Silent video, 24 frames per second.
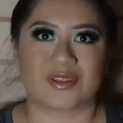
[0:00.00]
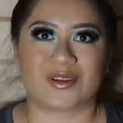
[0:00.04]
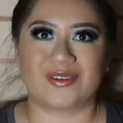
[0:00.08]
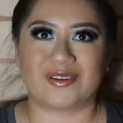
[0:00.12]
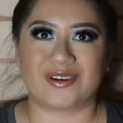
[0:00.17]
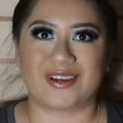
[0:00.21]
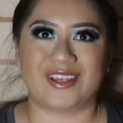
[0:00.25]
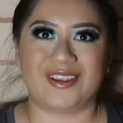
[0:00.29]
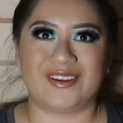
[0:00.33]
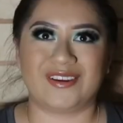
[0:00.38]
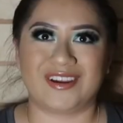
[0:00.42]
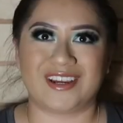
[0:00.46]

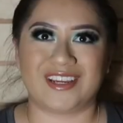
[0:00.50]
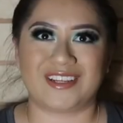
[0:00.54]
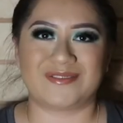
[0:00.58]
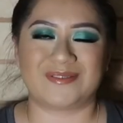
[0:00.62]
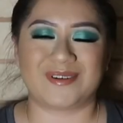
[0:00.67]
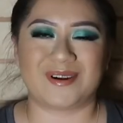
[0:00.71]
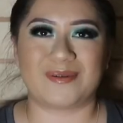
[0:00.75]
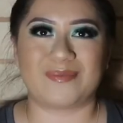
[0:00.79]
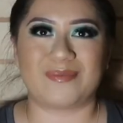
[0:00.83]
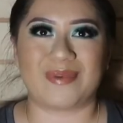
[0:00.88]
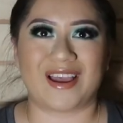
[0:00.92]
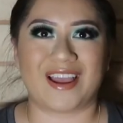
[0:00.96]
Okay, you guys, we
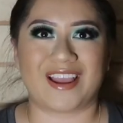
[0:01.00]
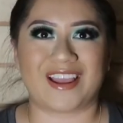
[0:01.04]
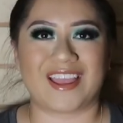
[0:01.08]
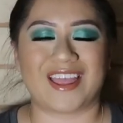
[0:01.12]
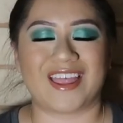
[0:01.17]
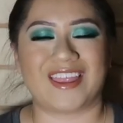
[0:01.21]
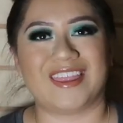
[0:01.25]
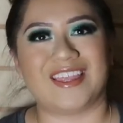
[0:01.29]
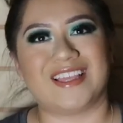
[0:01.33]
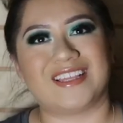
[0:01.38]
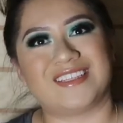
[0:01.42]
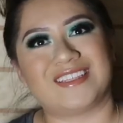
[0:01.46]
are back,
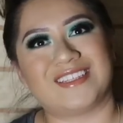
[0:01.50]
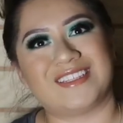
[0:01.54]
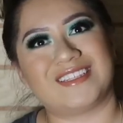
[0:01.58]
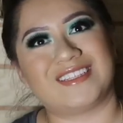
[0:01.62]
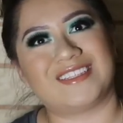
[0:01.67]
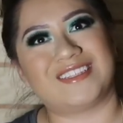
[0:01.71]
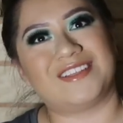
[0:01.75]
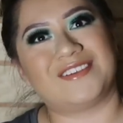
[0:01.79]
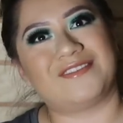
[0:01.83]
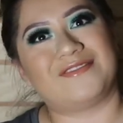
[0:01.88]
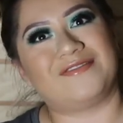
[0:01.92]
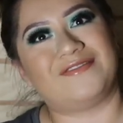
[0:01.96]
and this is
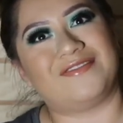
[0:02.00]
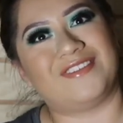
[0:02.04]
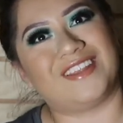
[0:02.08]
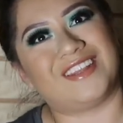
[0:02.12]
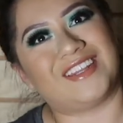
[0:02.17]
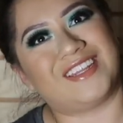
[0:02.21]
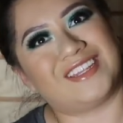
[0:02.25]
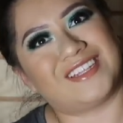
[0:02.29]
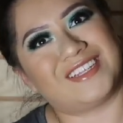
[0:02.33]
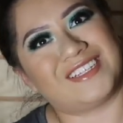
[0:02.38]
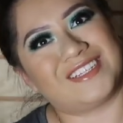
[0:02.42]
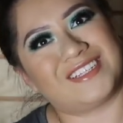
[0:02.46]
the
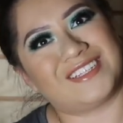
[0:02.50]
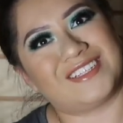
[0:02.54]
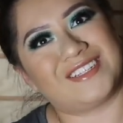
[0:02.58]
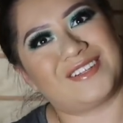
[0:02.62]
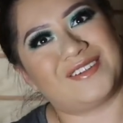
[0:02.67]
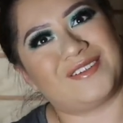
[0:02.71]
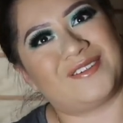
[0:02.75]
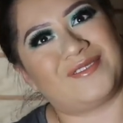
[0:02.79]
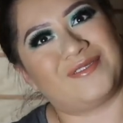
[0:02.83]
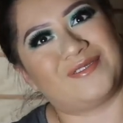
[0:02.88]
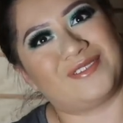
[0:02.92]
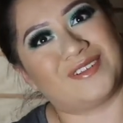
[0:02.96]
finished
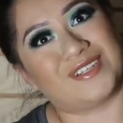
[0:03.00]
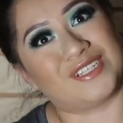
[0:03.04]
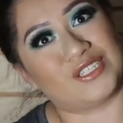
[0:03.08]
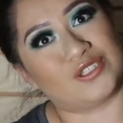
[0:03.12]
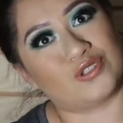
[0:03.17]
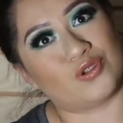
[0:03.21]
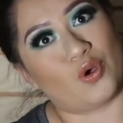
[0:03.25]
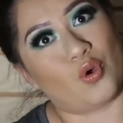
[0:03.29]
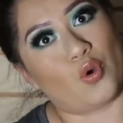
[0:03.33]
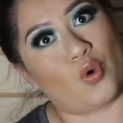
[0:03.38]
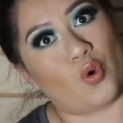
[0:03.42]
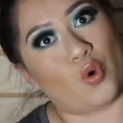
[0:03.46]

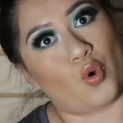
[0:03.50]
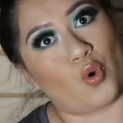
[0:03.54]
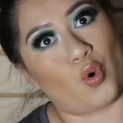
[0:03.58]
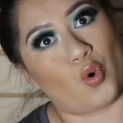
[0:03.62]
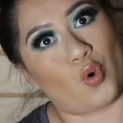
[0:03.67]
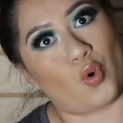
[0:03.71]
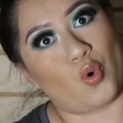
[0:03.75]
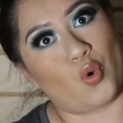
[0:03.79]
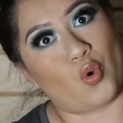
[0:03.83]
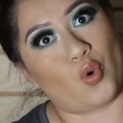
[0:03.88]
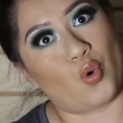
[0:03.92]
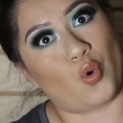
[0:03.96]

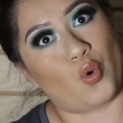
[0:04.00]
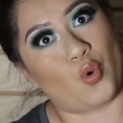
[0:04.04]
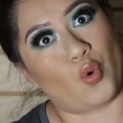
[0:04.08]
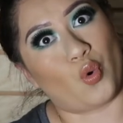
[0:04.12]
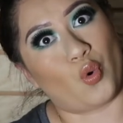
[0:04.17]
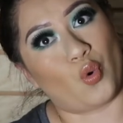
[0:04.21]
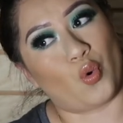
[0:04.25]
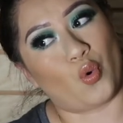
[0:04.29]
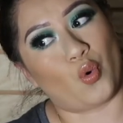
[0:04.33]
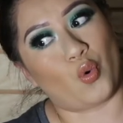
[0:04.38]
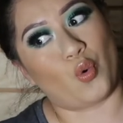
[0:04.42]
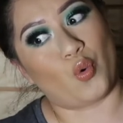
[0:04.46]

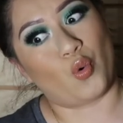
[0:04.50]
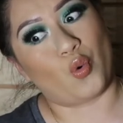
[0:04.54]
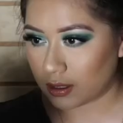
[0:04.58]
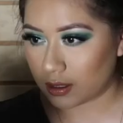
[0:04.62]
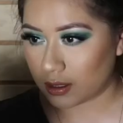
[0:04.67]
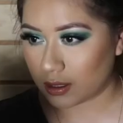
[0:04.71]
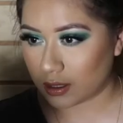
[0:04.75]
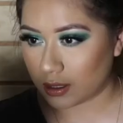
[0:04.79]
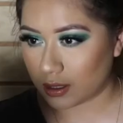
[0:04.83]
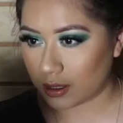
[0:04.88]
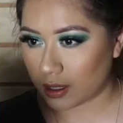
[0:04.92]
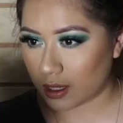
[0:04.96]
result.
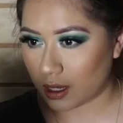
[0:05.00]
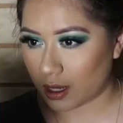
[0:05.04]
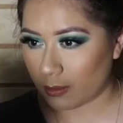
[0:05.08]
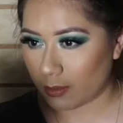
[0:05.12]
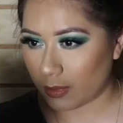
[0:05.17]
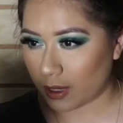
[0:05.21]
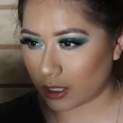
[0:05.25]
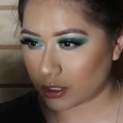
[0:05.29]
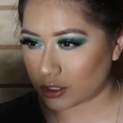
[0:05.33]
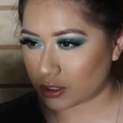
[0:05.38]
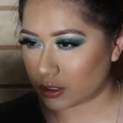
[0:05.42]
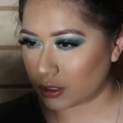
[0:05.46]
I'm
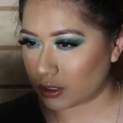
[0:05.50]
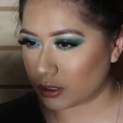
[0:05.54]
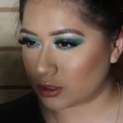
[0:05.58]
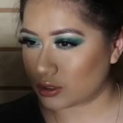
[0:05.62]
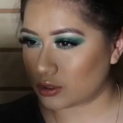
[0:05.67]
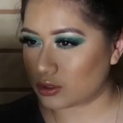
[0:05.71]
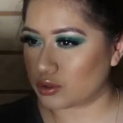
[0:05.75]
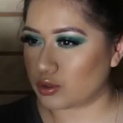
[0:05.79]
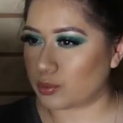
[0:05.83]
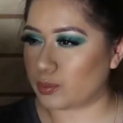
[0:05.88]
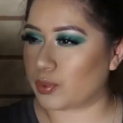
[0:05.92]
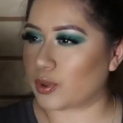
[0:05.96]
actually
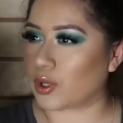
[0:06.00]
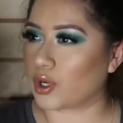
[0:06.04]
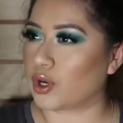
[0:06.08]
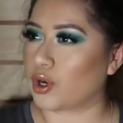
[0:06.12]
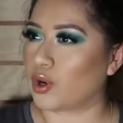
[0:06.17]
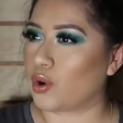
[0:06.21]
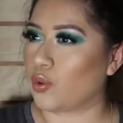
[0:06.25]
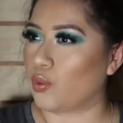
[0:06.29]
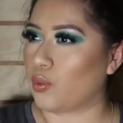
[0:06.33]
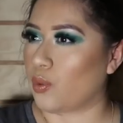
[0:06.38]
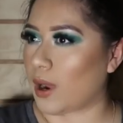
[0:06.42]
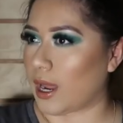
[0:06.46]
super
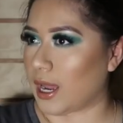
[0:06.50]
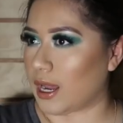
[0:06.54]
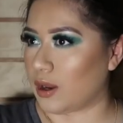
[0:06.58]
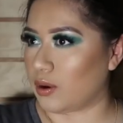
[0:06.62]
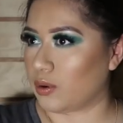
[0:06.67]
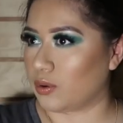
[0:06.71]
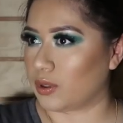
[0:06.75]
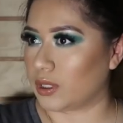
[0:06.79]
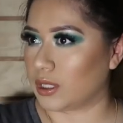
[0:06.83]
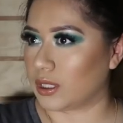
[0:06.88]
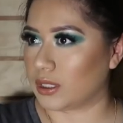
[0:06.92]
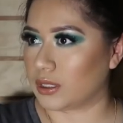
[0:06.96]

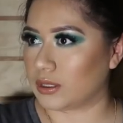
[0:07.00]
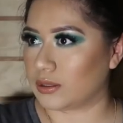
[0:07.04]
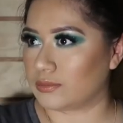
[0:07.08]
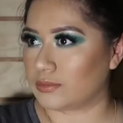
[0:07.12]
wowed.